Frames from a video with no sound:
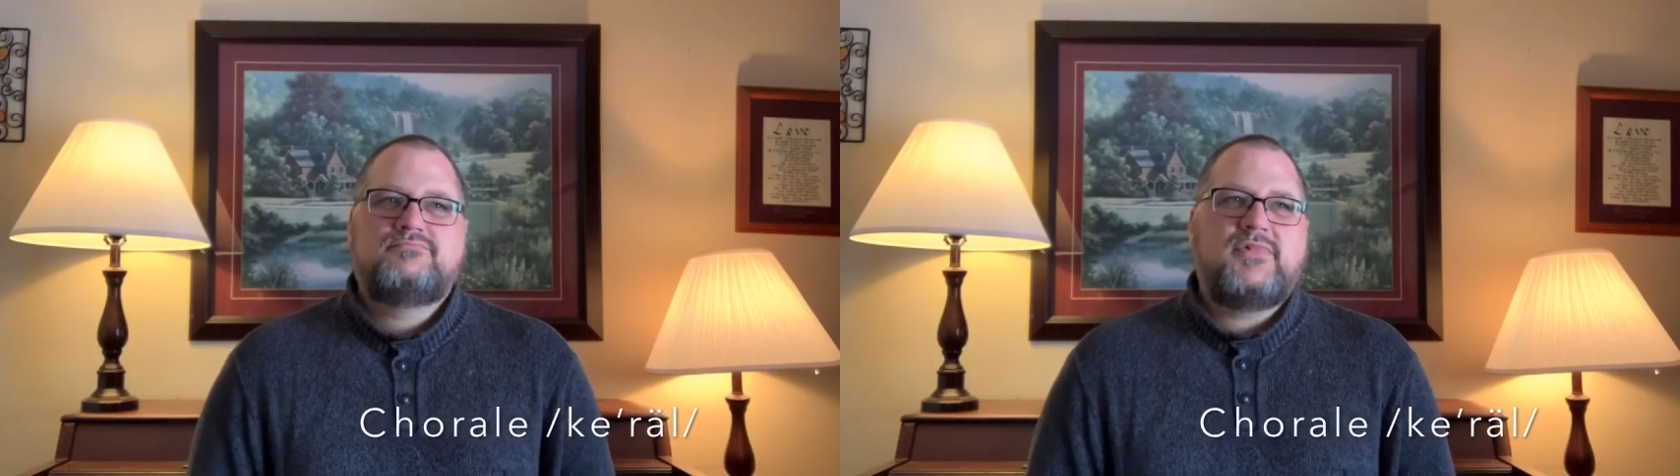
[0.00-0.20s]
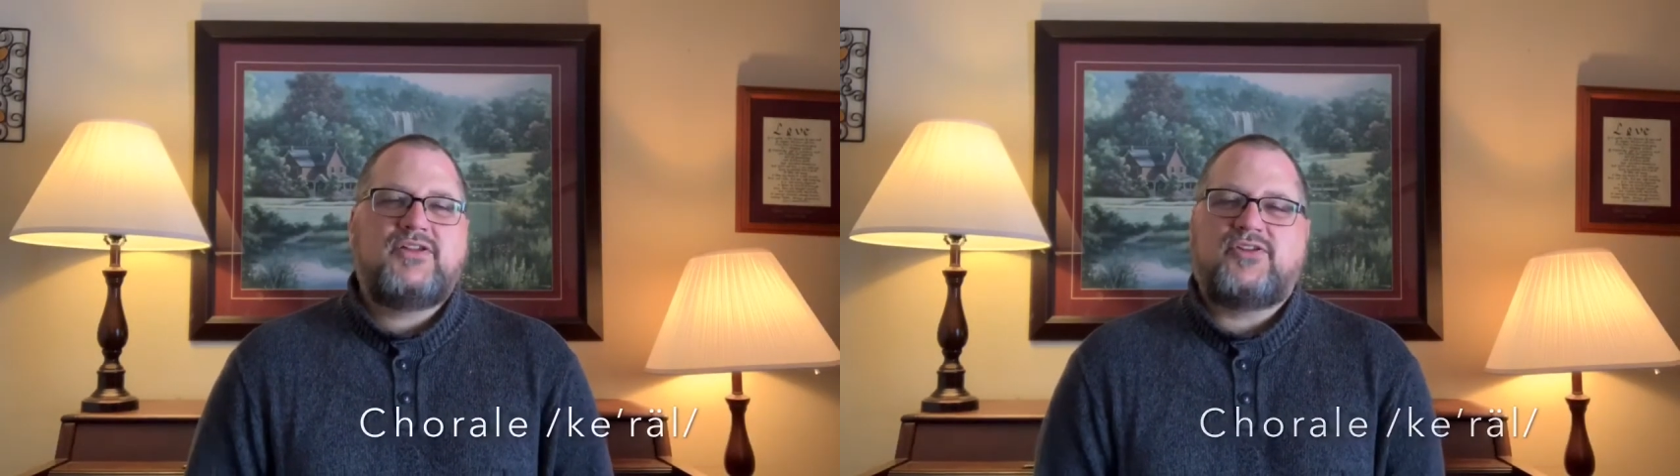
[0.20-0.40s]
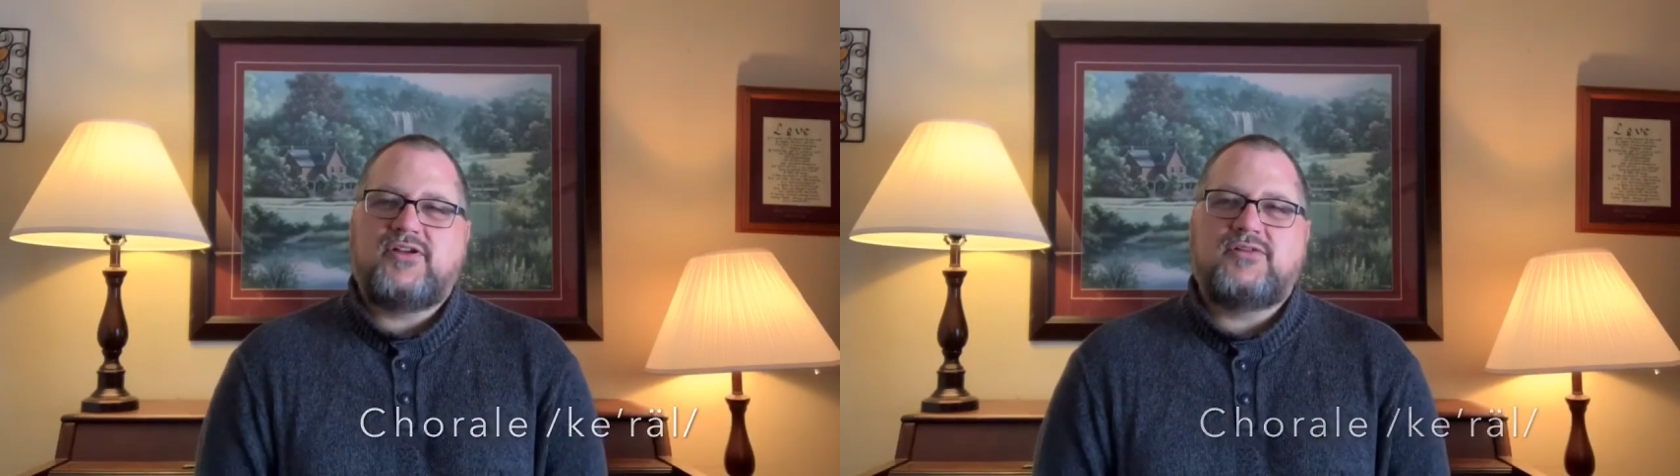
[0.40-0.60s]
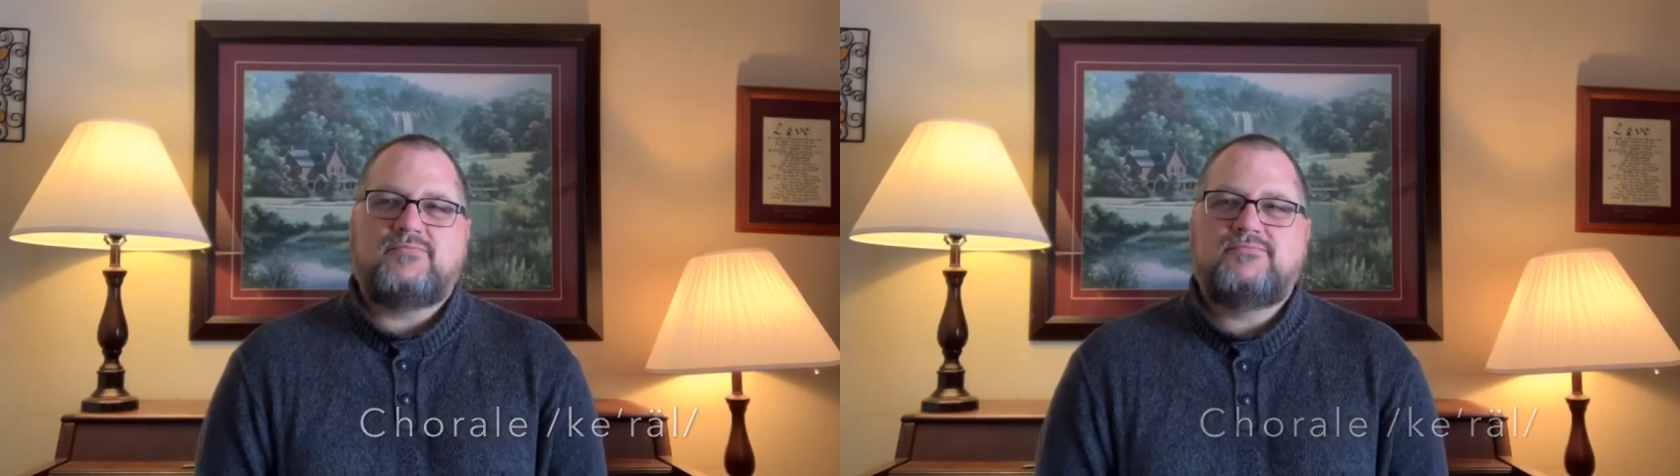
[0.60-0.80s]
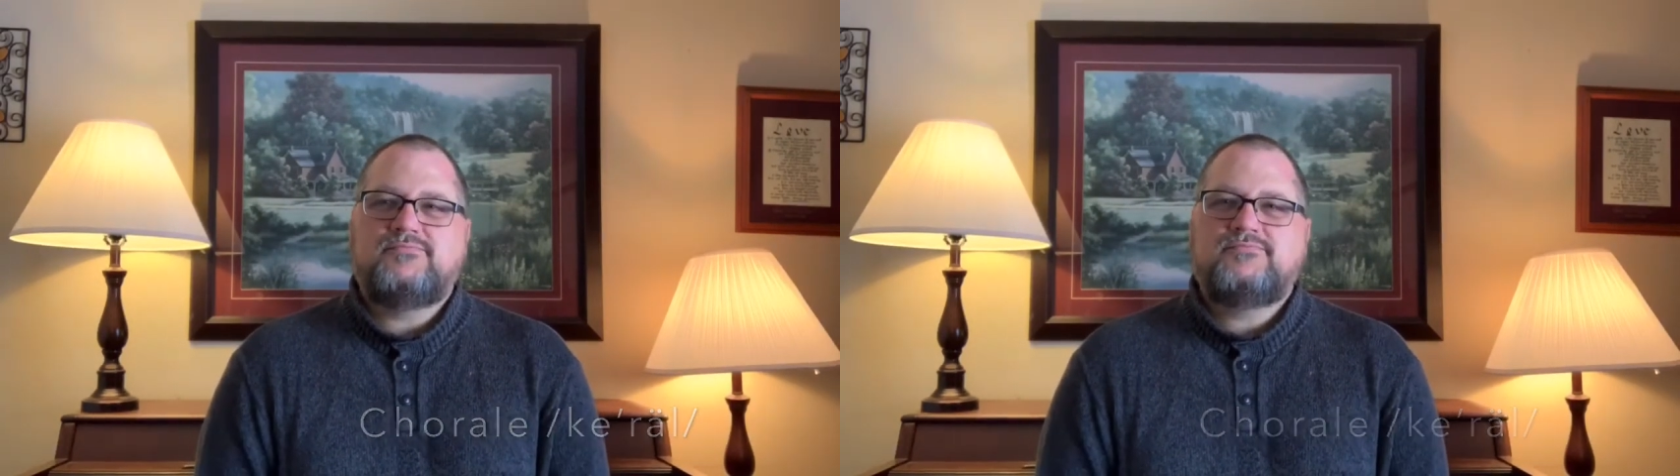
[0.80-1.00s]
it's a
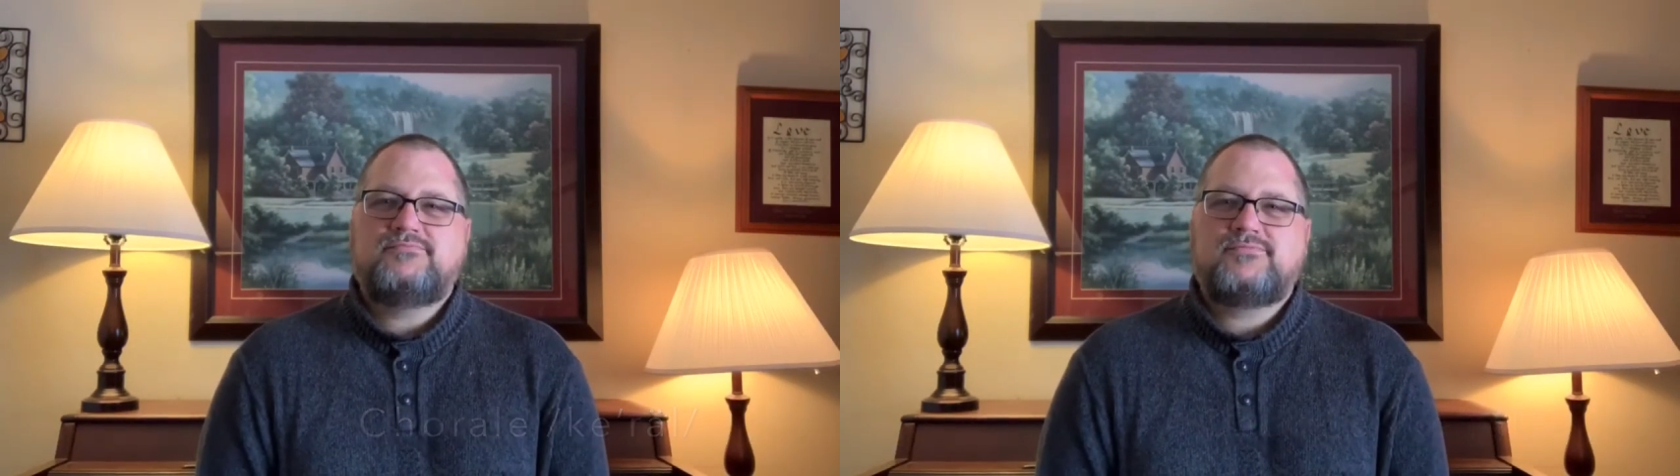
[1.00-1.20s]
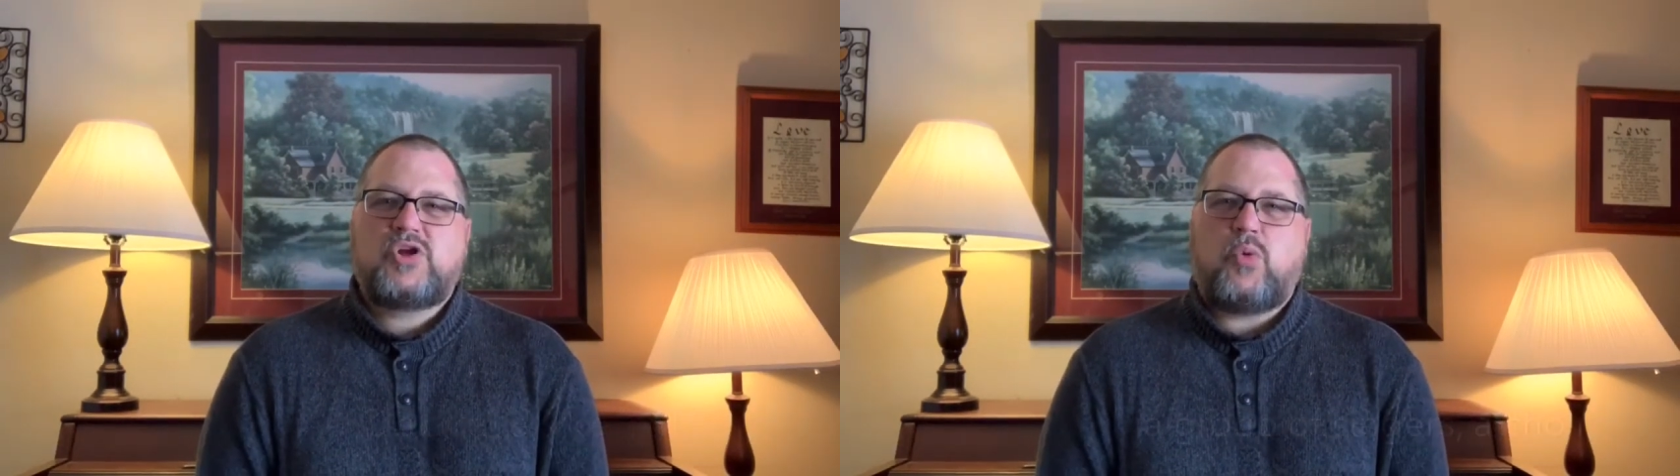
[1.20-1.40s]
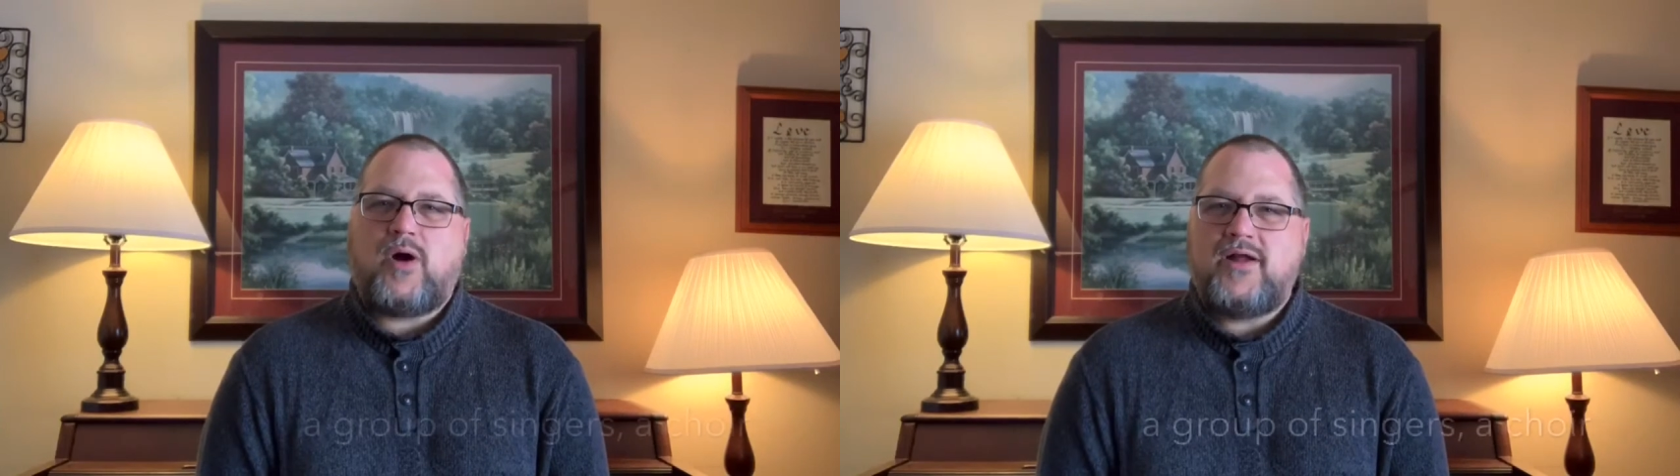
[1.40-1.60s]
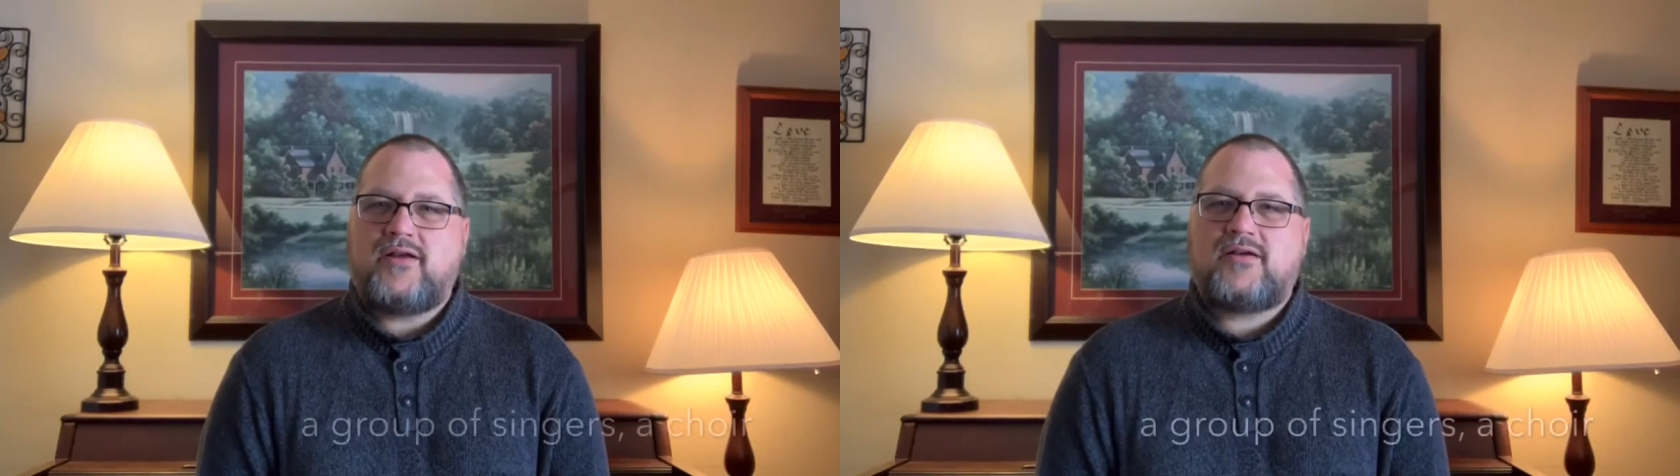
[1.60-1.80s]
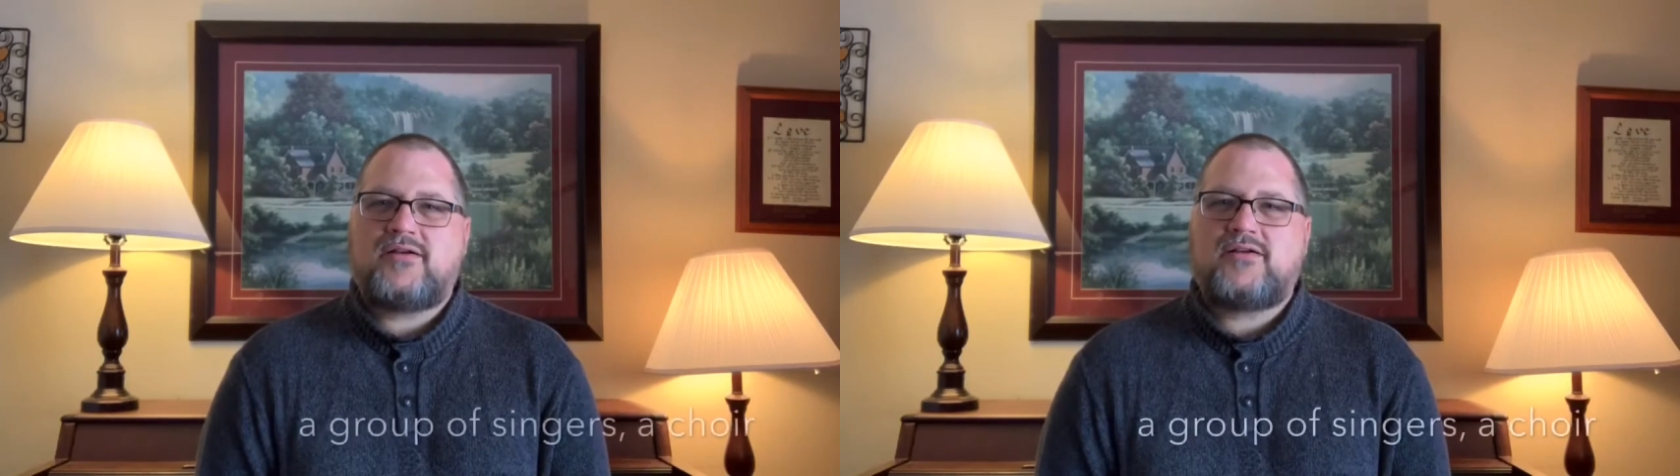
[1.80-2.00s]

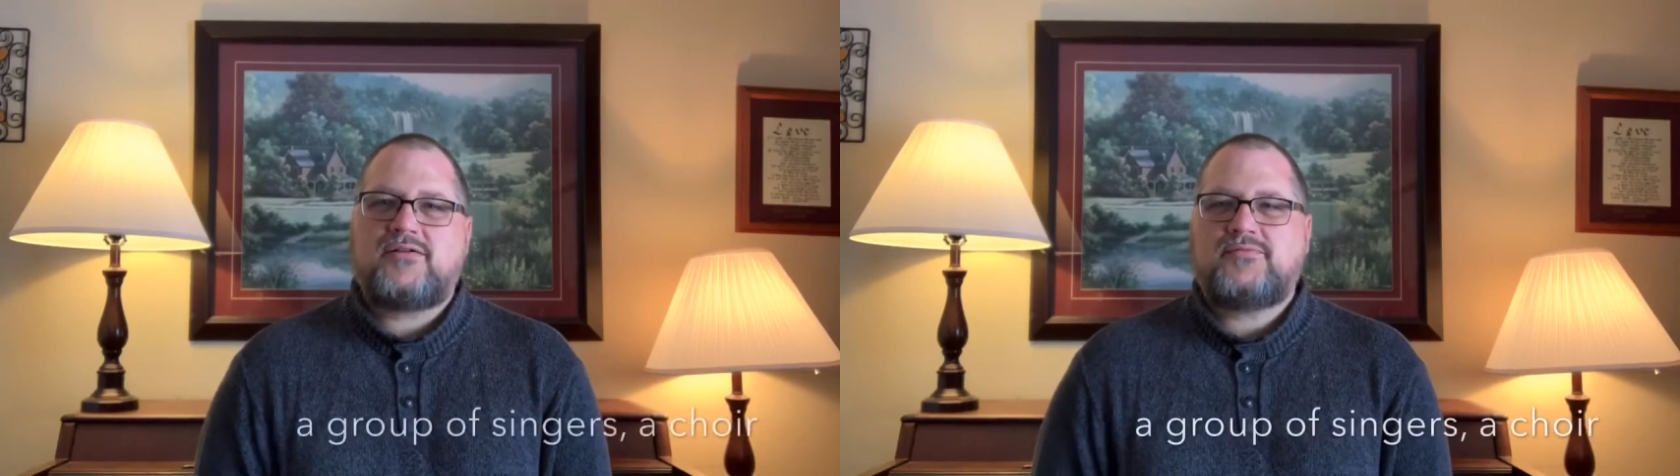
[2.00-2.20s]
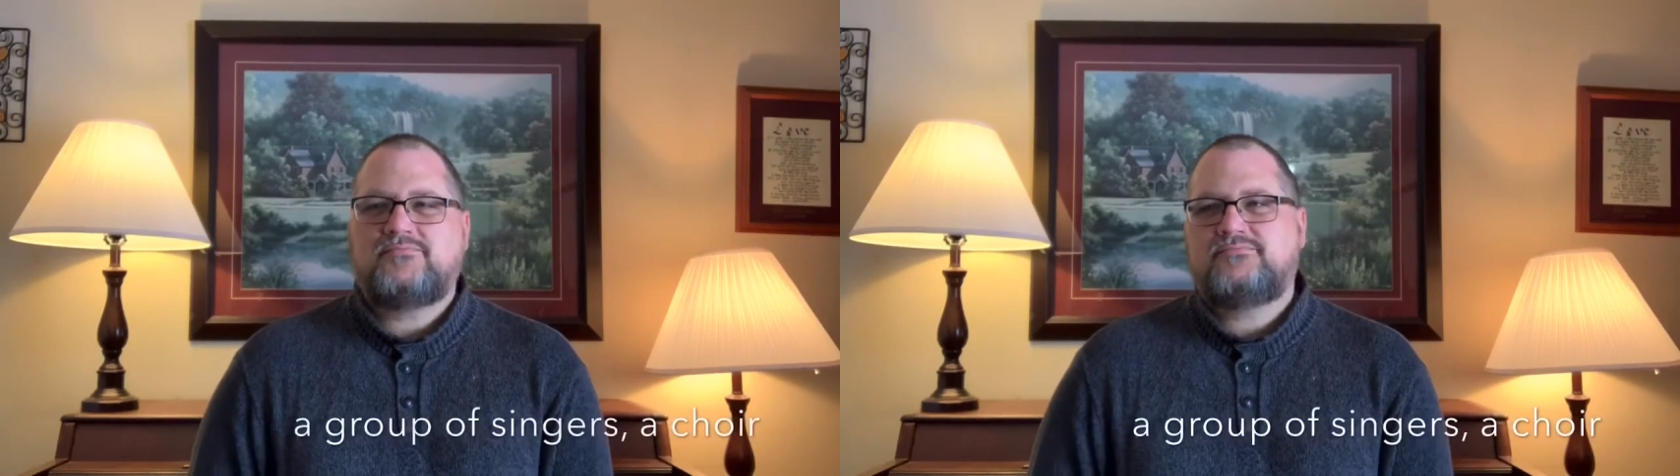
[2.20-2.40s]
choir a